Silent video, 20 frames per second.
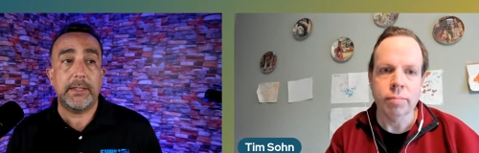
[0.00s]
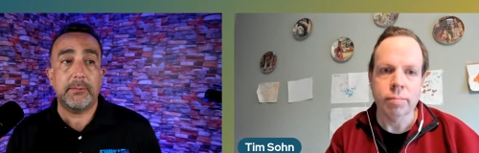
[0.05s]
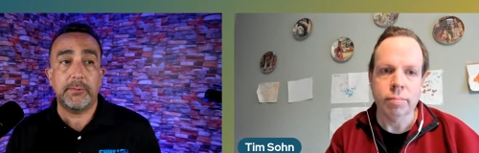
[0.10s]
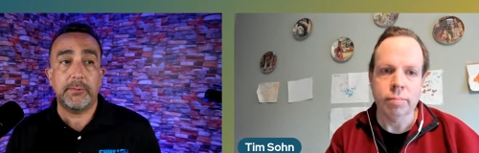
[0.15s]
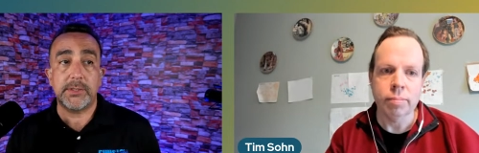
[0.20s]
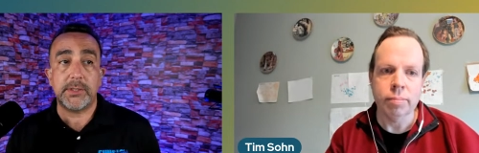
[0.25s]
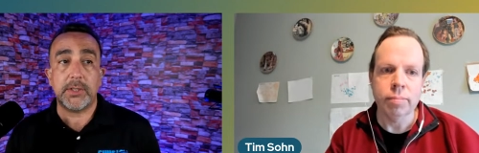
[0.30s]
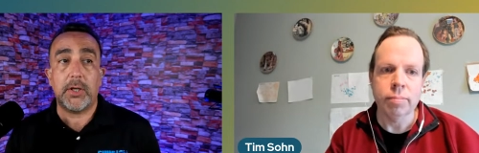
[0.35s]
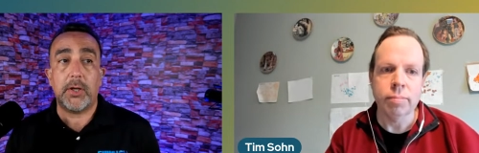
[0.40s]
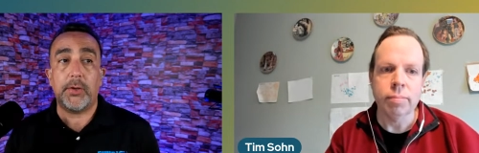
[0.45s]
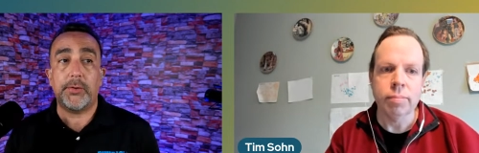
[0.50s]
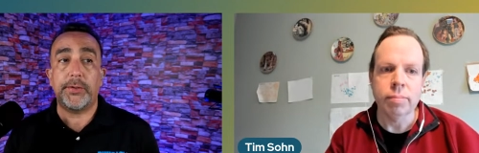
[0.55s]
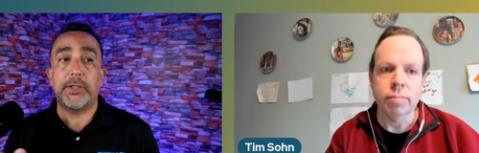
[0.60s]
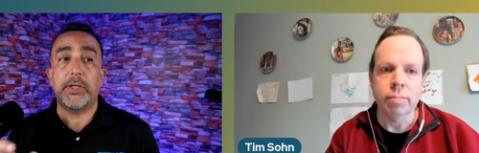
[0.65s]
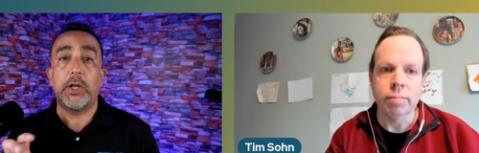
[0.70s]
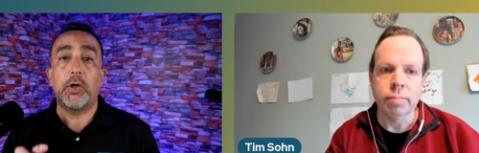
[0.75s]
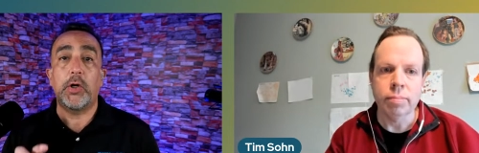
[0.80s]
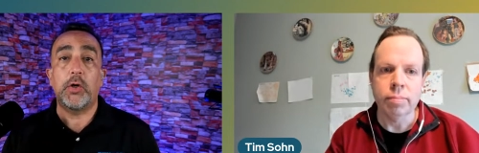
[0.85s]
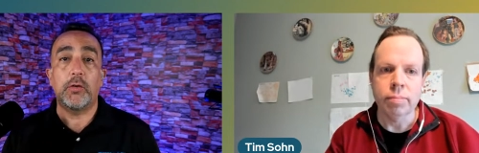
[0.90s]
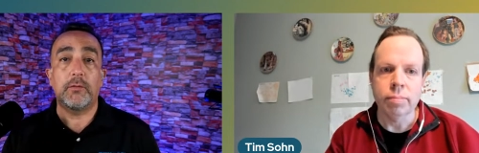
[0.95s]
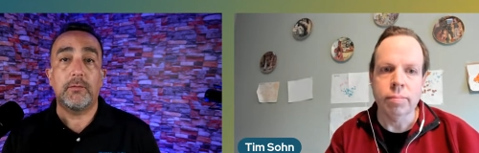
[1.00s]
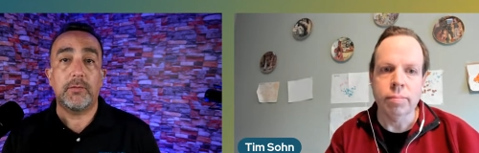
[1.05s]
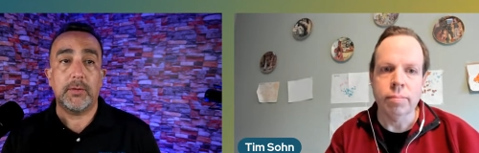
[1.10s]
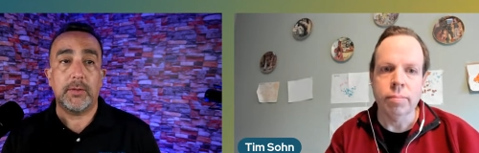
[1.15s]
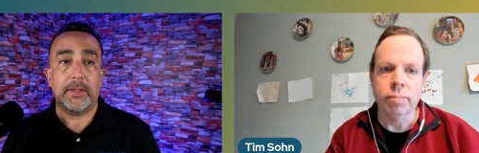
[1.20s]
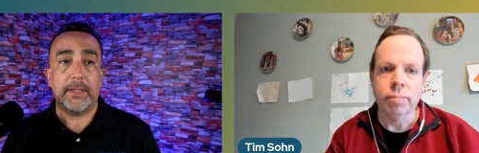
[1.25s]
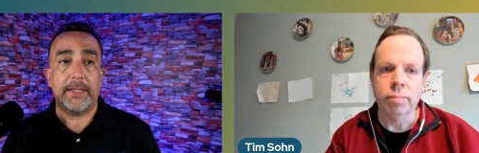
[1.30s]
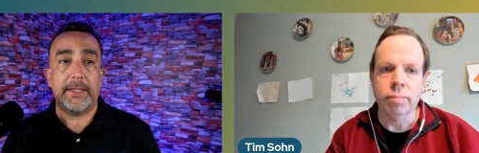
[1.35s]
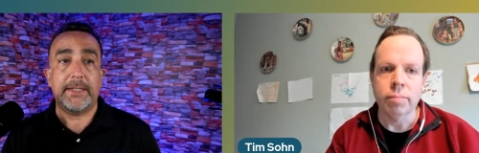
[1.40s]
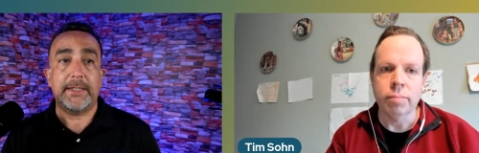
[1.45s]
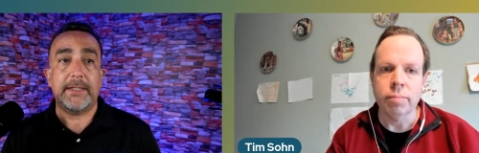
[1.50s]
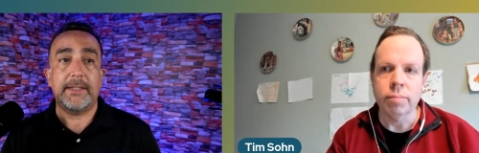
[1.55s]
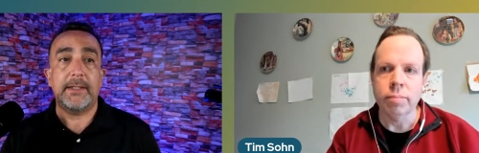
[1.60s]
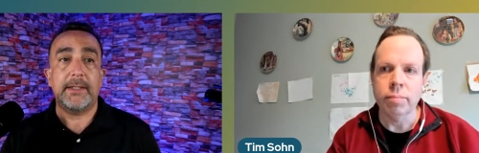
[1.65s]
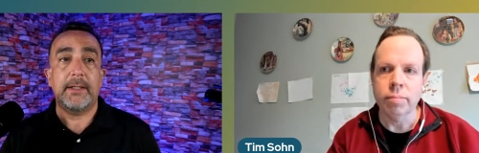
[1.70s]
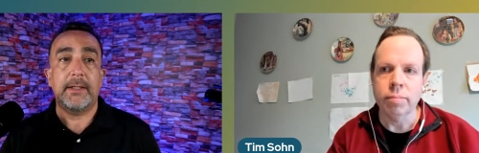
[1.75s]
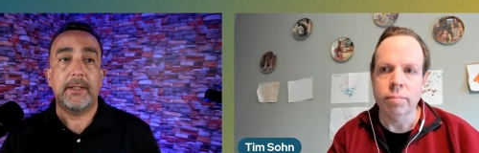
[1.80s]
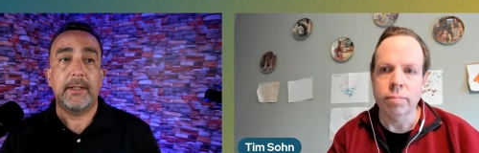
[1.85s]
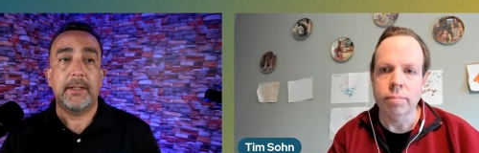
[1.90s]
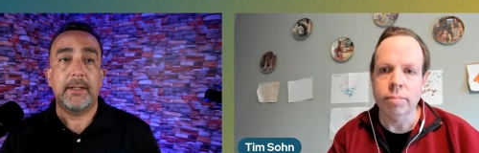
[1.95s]
Speaker 1: what's called an overlay
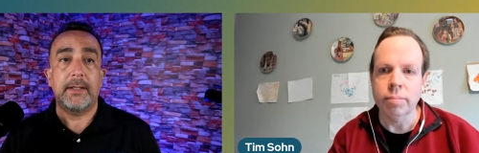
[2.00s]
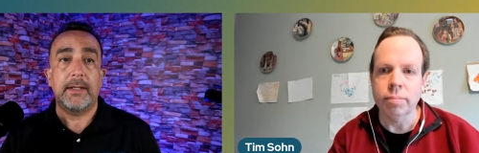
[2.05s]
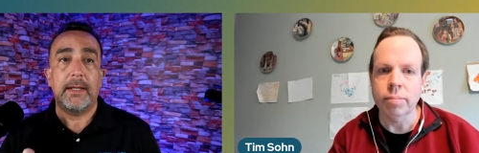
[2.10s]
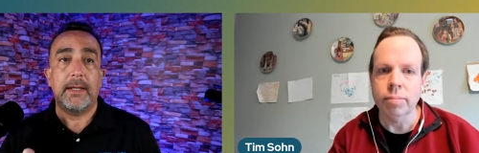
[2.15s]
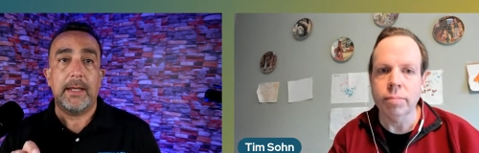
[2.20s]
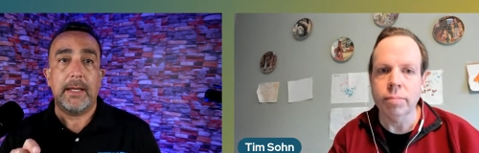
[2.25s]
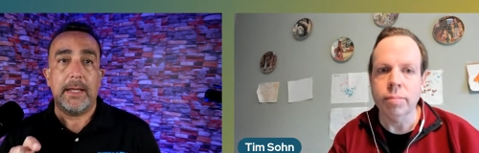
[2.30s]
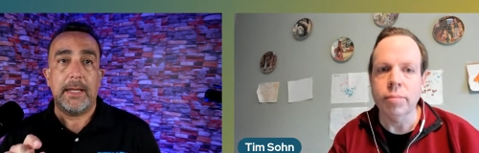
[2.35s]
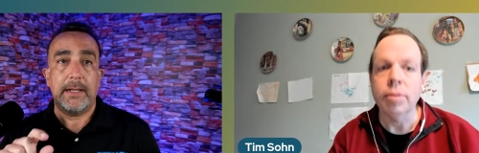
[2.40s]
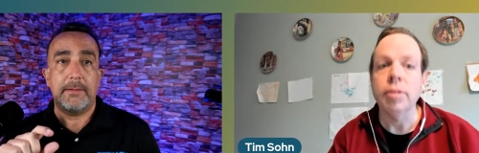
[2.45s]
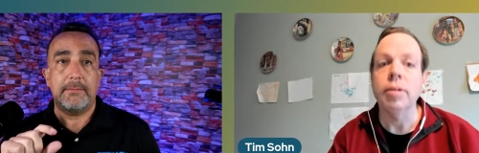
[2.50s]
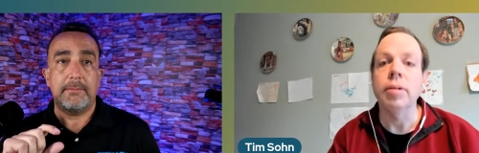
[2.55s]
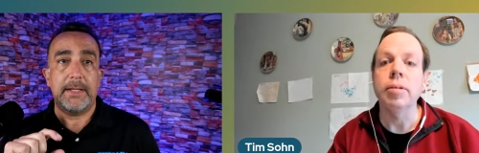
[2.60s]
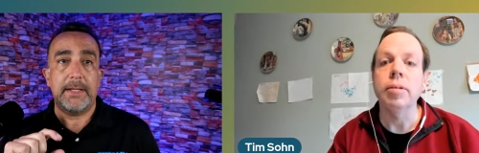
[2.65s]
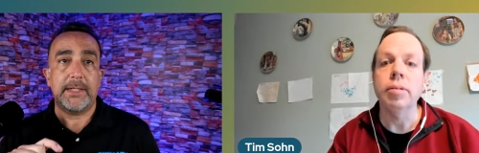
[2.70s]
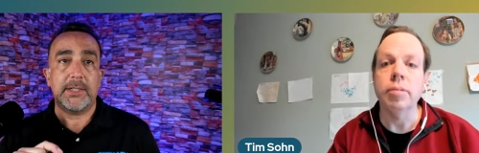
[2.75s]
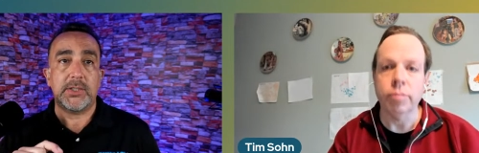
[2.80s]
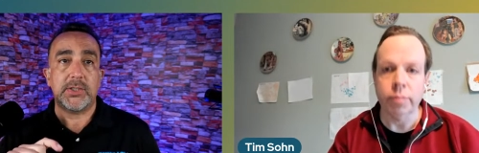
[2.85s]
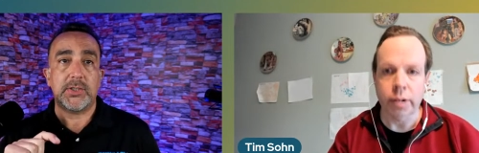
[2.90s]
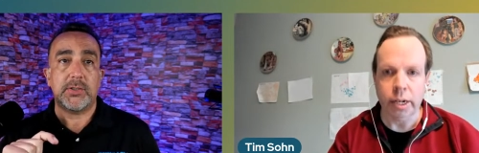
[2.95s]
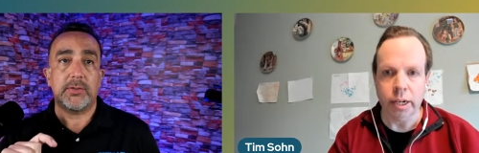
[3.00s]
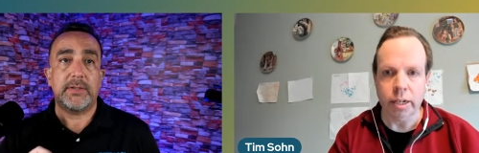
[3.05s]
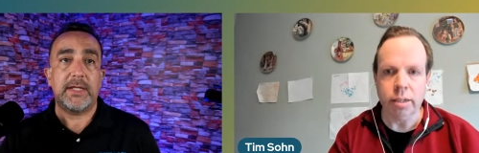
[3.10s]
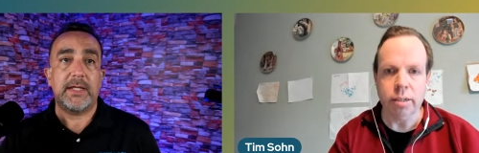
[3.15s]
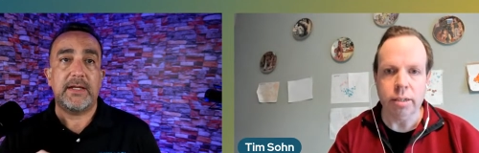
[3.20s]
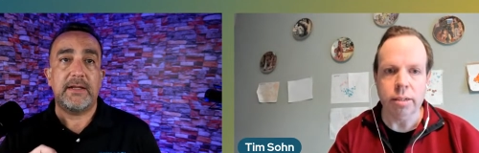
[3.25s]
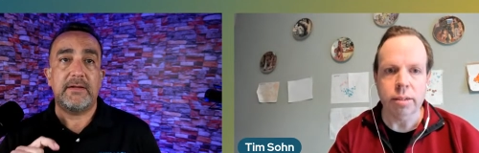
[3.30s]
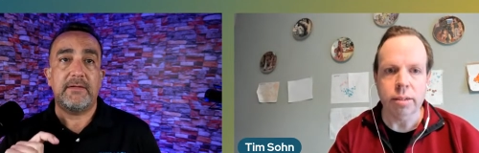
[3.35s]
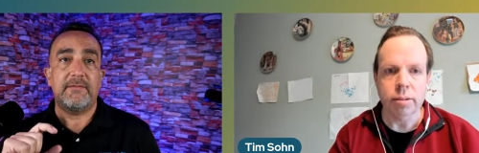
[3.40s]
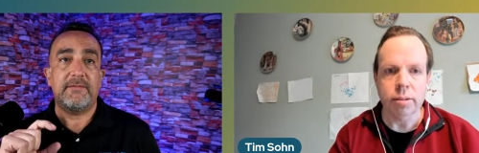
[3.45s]
and make sure that it